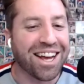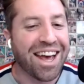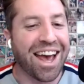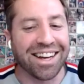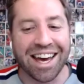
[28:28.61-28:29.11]

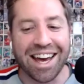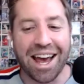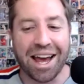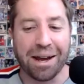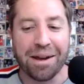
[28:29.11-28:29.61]
a k
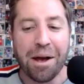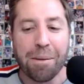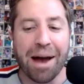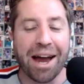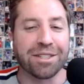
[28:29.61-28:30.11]
a.
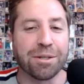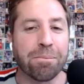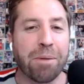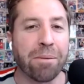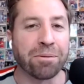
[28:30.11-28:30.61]
Madison
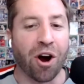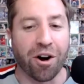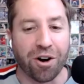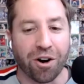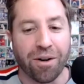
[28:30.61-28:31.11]

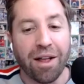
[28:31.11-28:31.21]
Bumgarner.